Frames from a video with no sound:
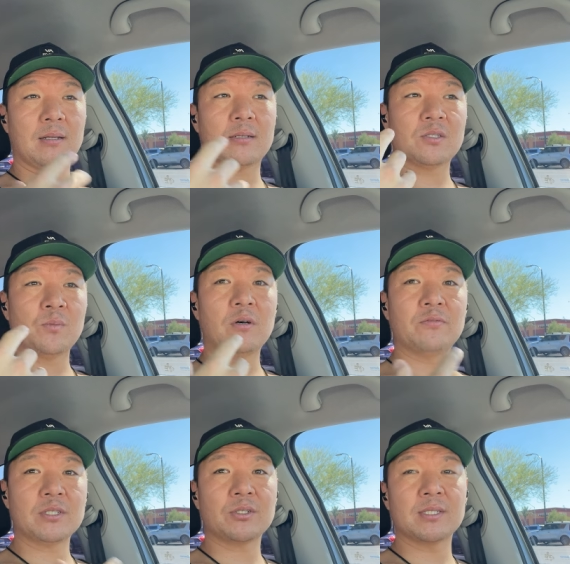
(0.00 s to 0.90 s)
lot of small
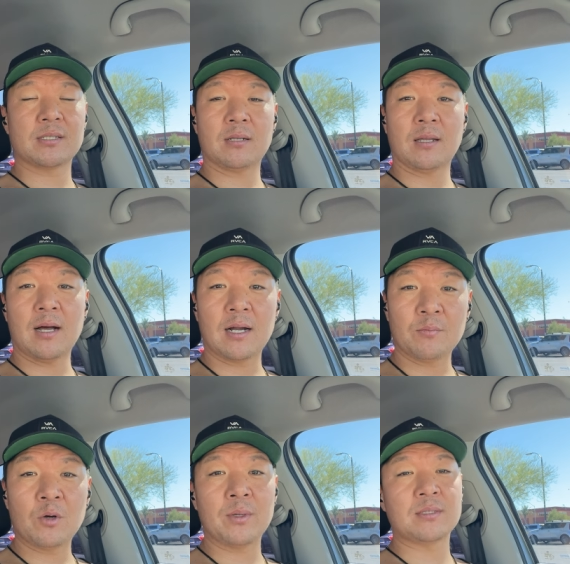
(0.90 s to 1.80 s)
victories and a lot
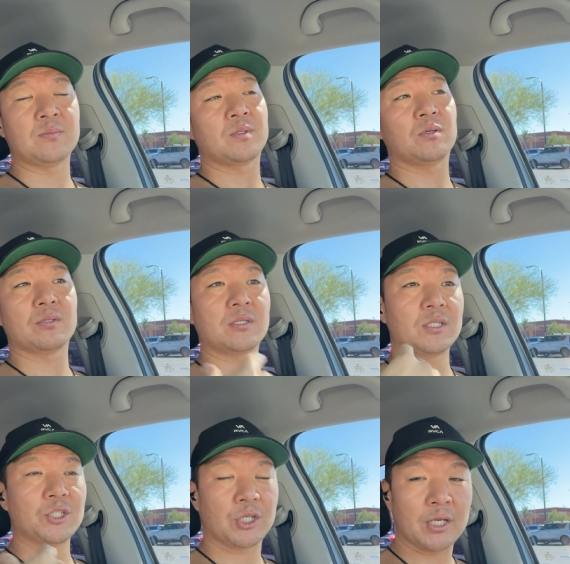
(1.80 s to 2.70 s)
of momentum. So this is
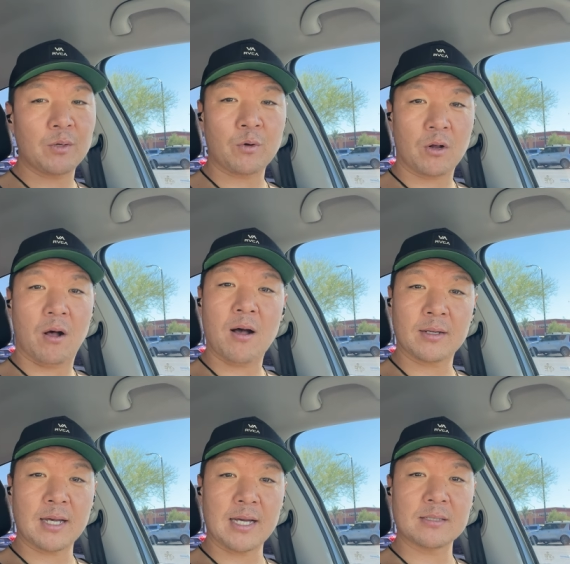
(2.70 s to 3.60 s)
a journey we're
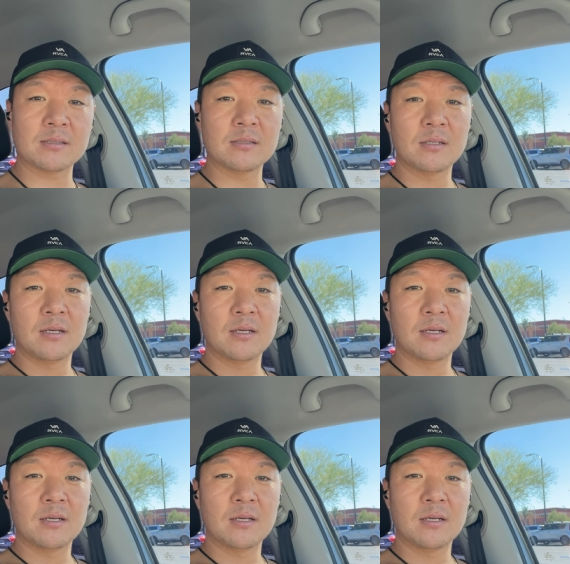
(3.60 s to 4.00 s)
on, guys.